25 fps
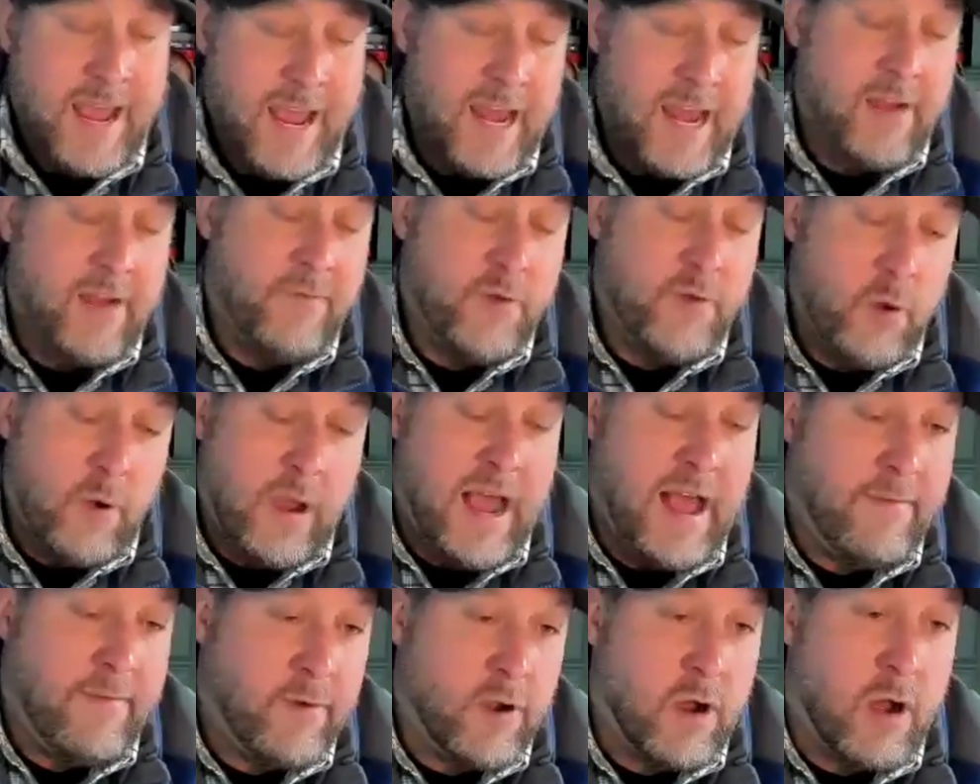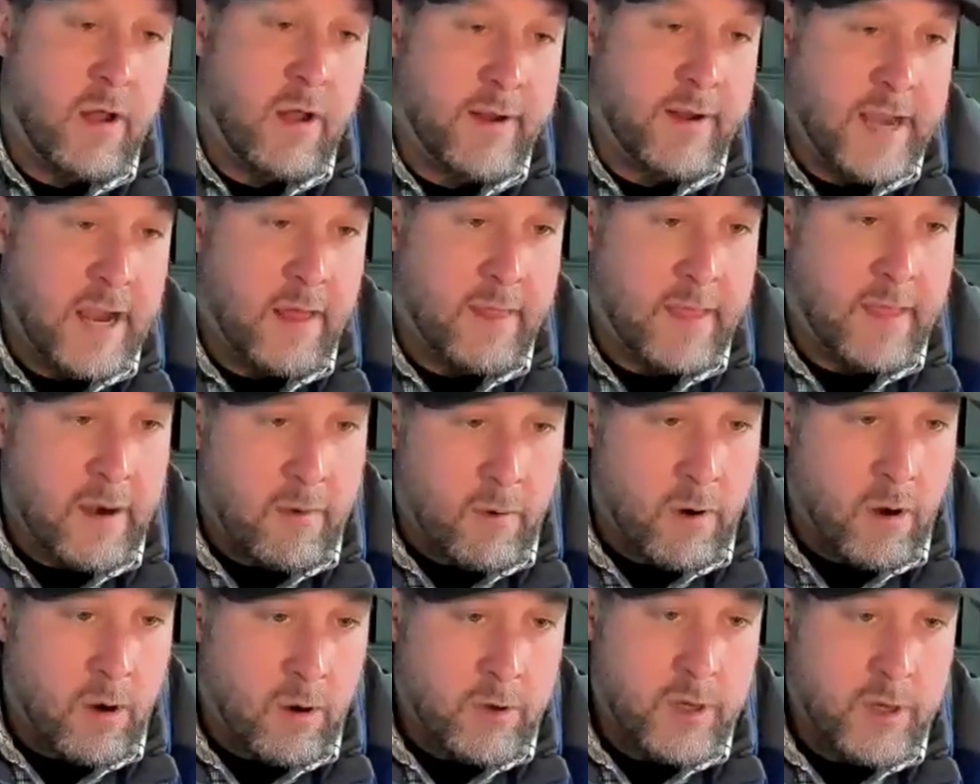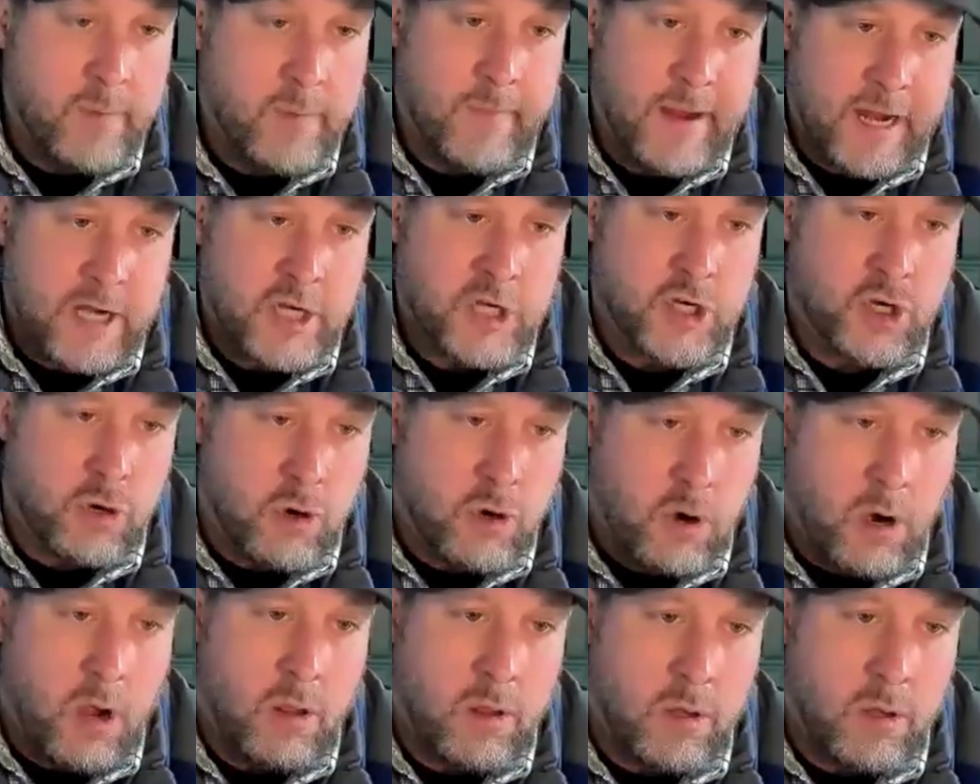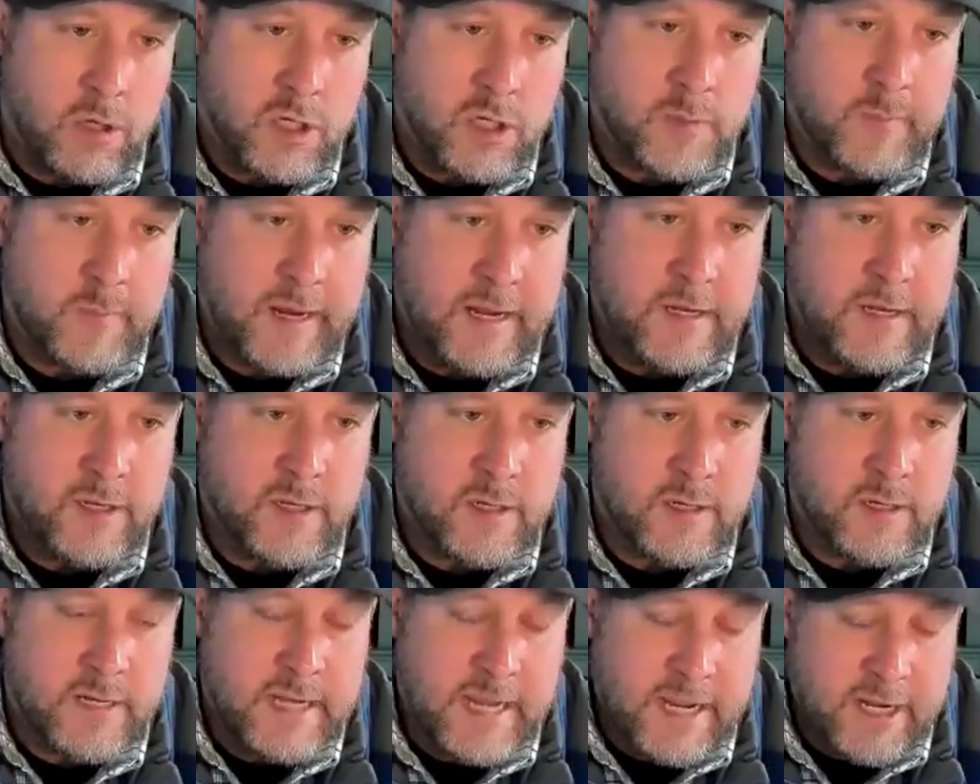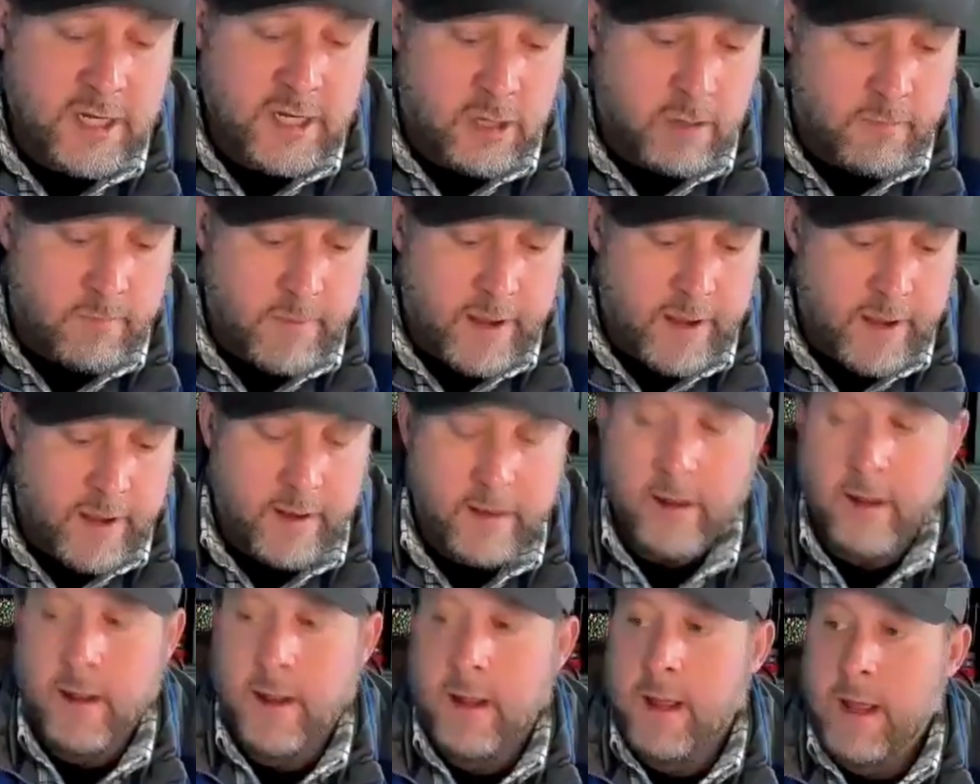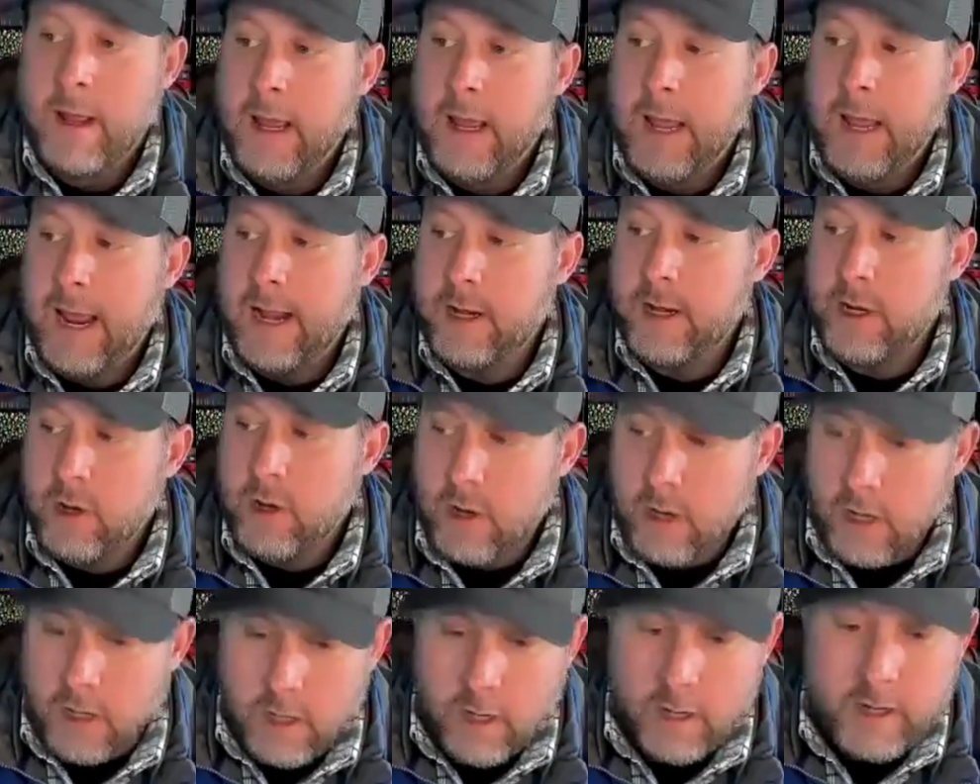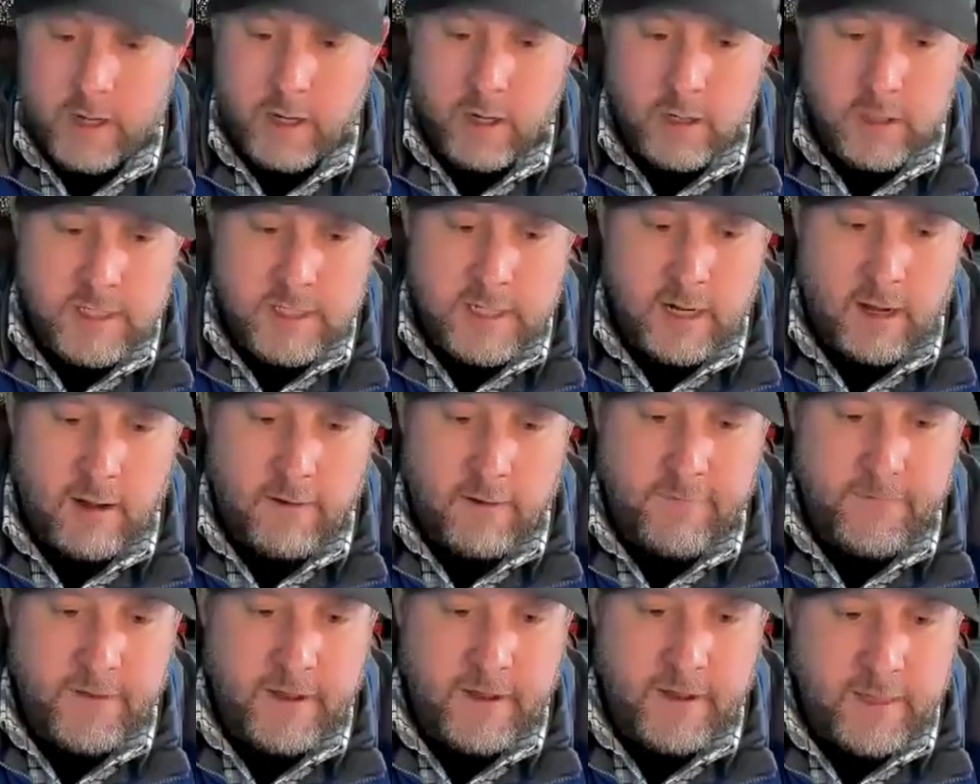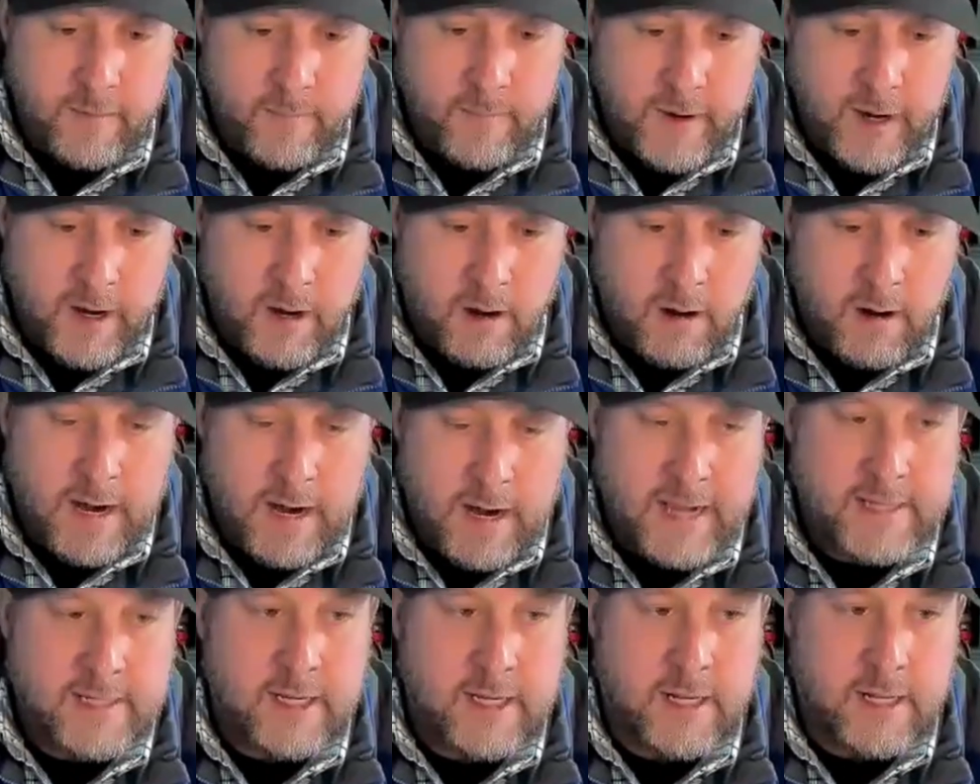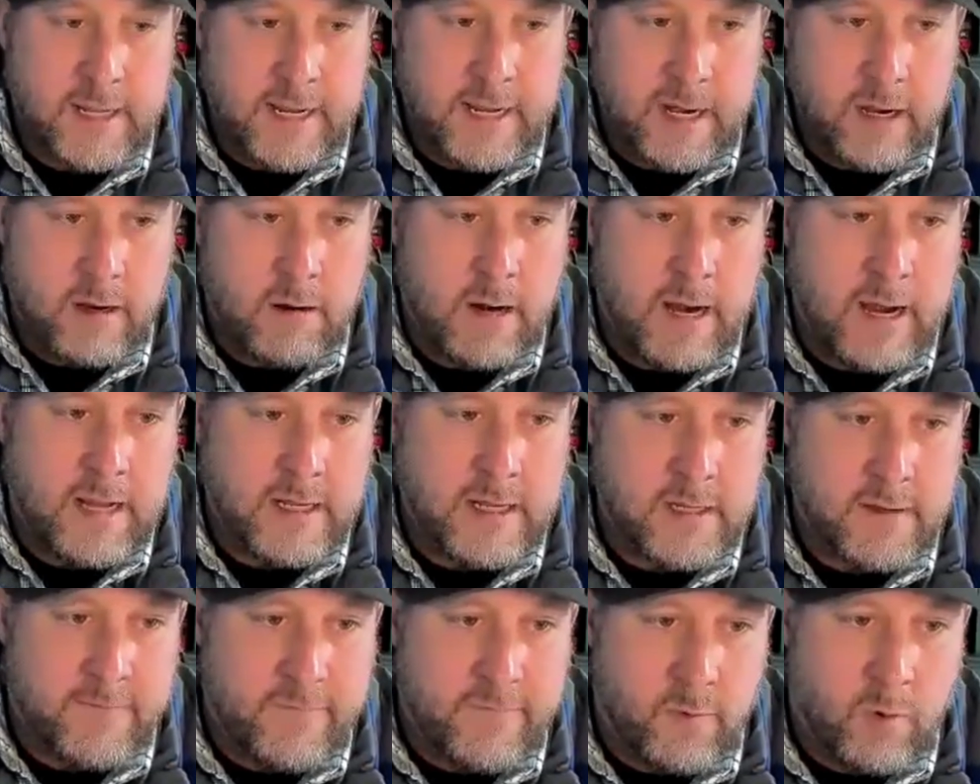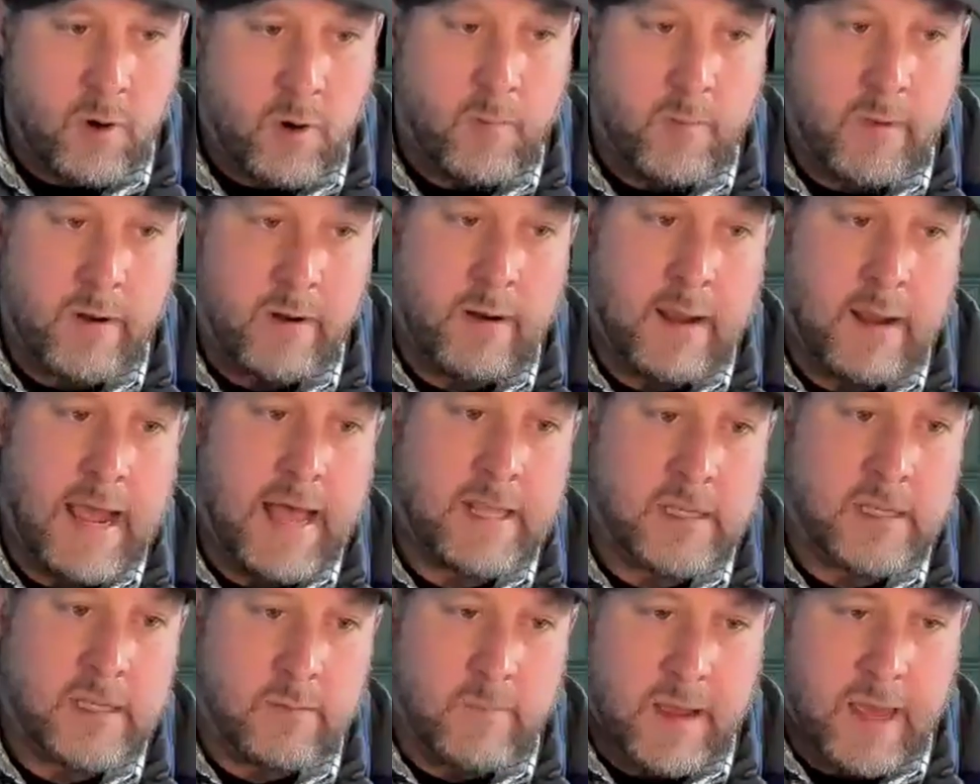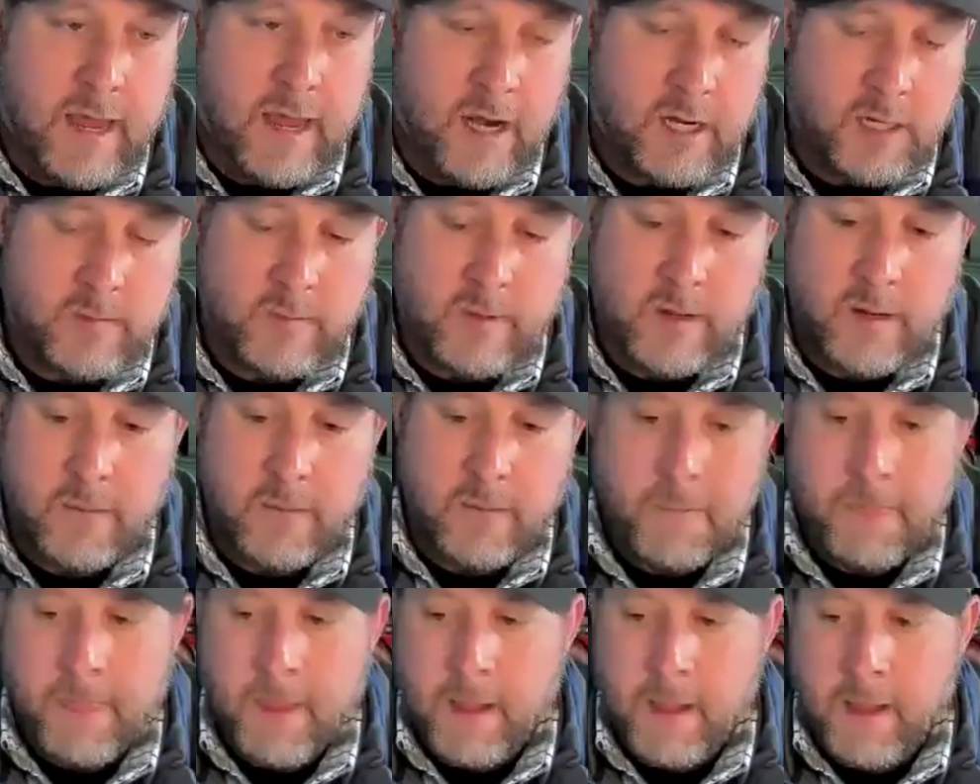And if you have gone down that road to make sure all those needs are met, and you can look yourself in the mirror as a leader, as a foreman, as management,